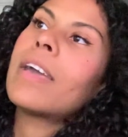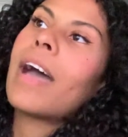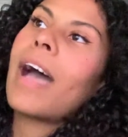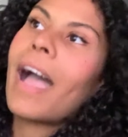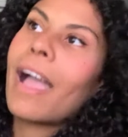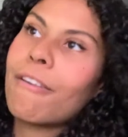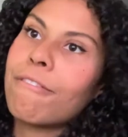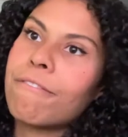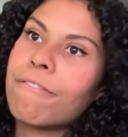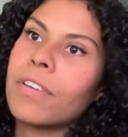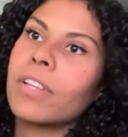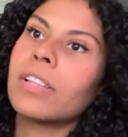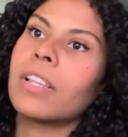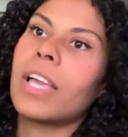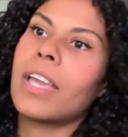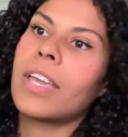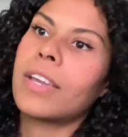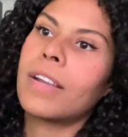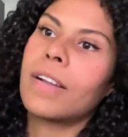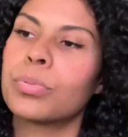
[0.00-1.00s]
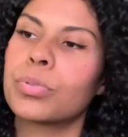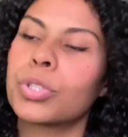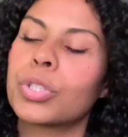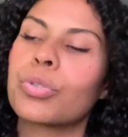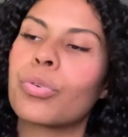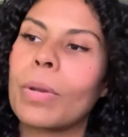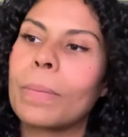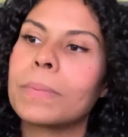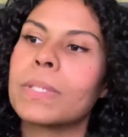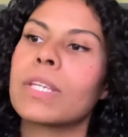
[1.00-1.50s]
I feel like
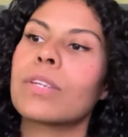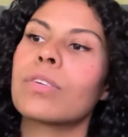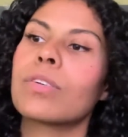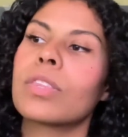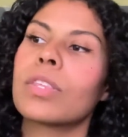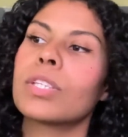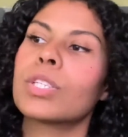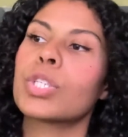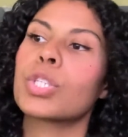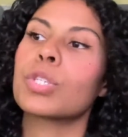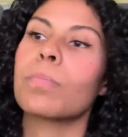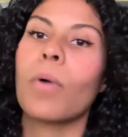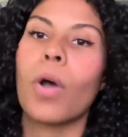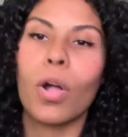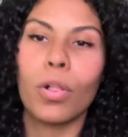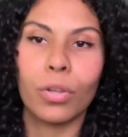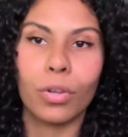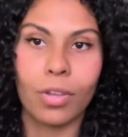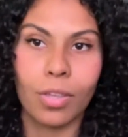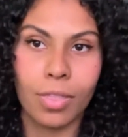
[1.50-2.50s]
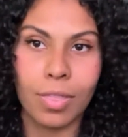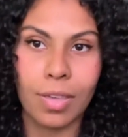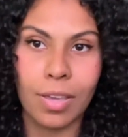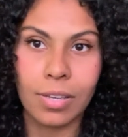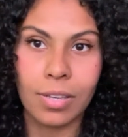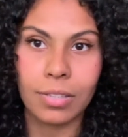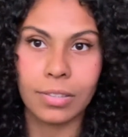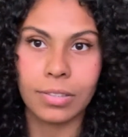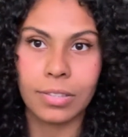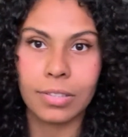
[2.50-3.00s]
scripting the smaller
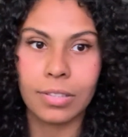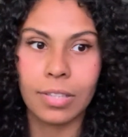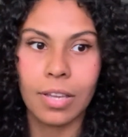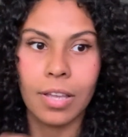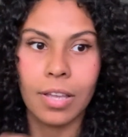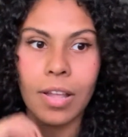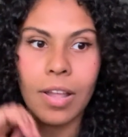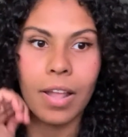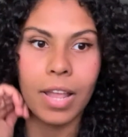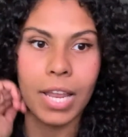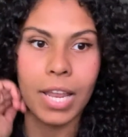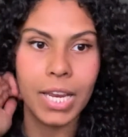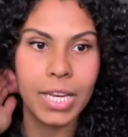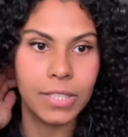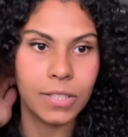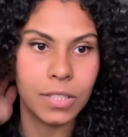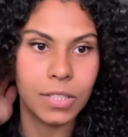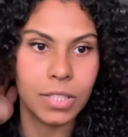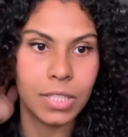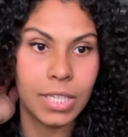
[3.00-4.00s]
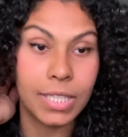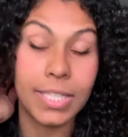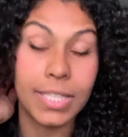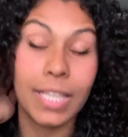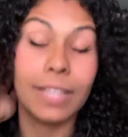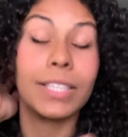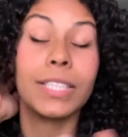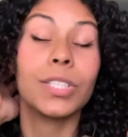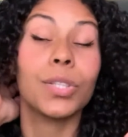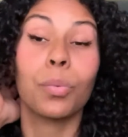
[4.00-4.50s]
things is
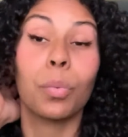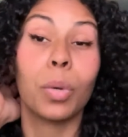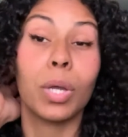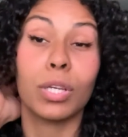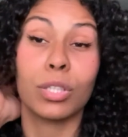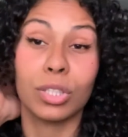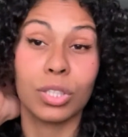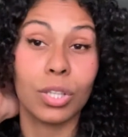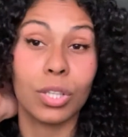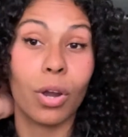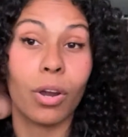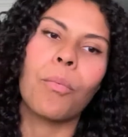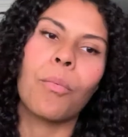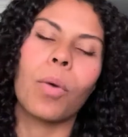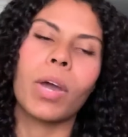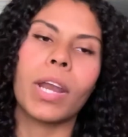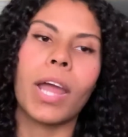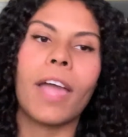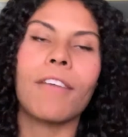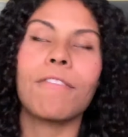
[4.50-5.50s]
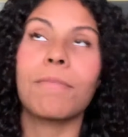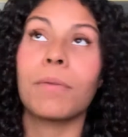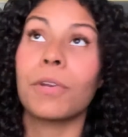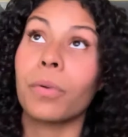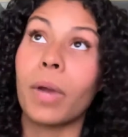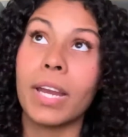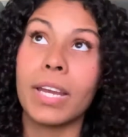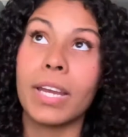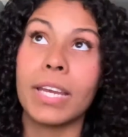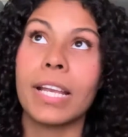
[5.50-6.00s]
at least the way to start. What I've
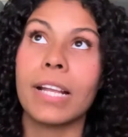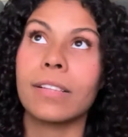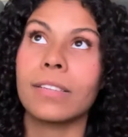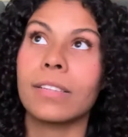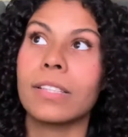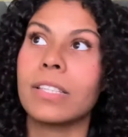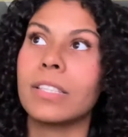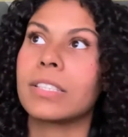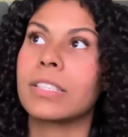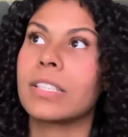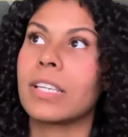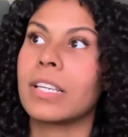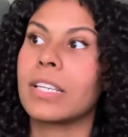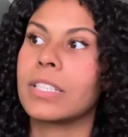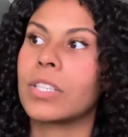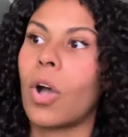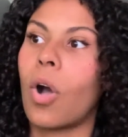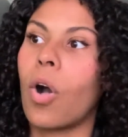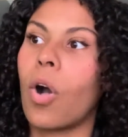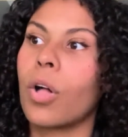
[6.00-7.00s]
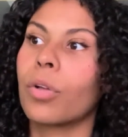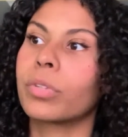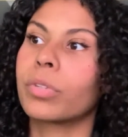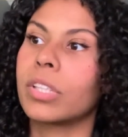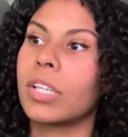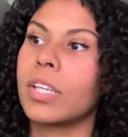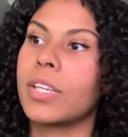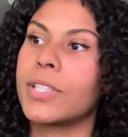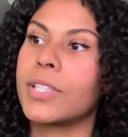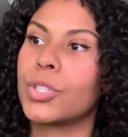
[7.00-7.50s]
been writing, at least, is all
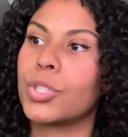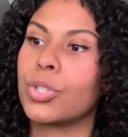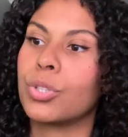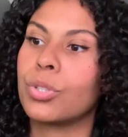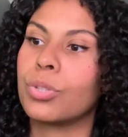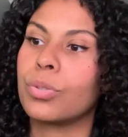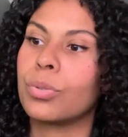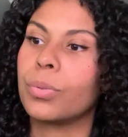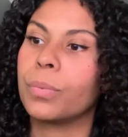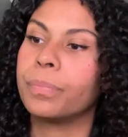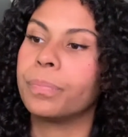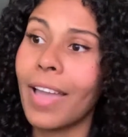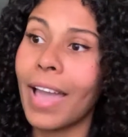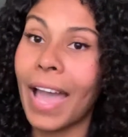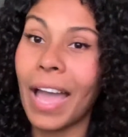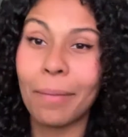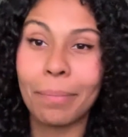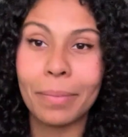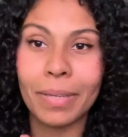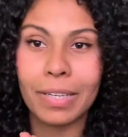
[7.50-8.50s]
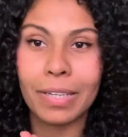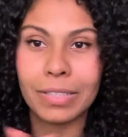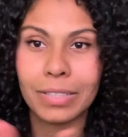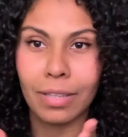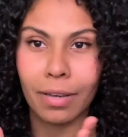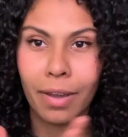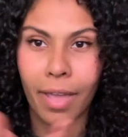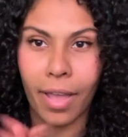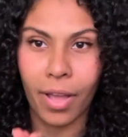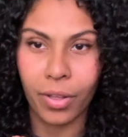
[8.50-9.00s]
related to
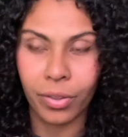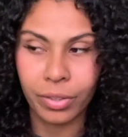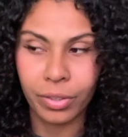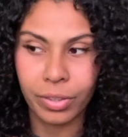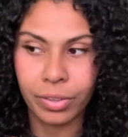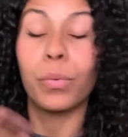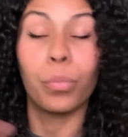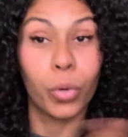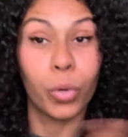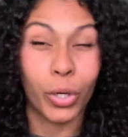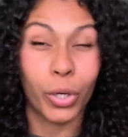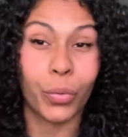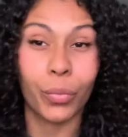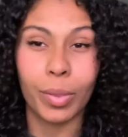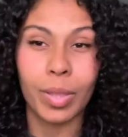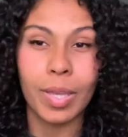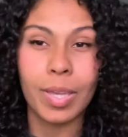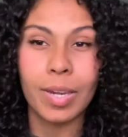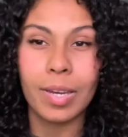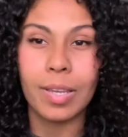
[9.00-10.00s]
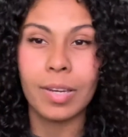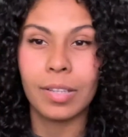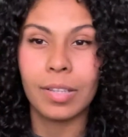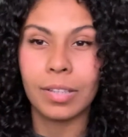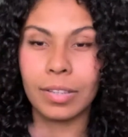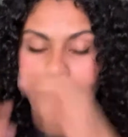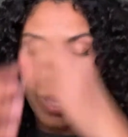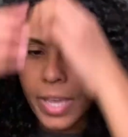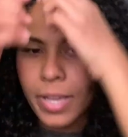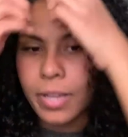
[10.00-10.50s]
happiness and health, work
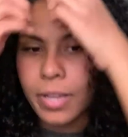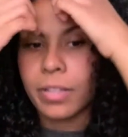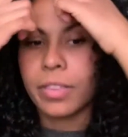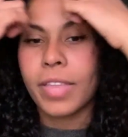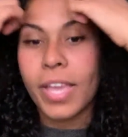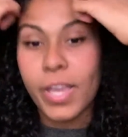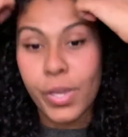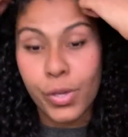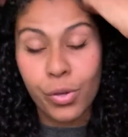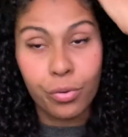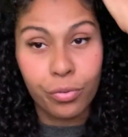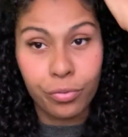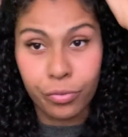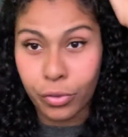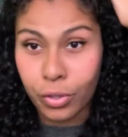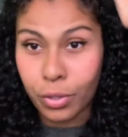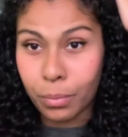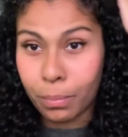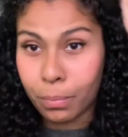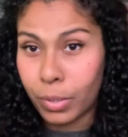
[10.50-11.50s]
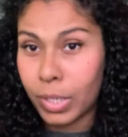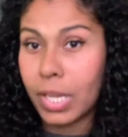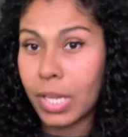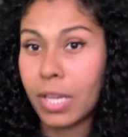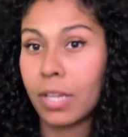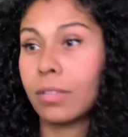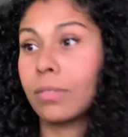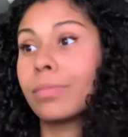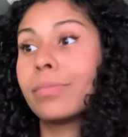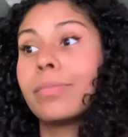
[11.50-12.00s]
related, like thank you for
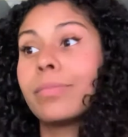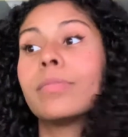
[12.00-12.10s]
bringing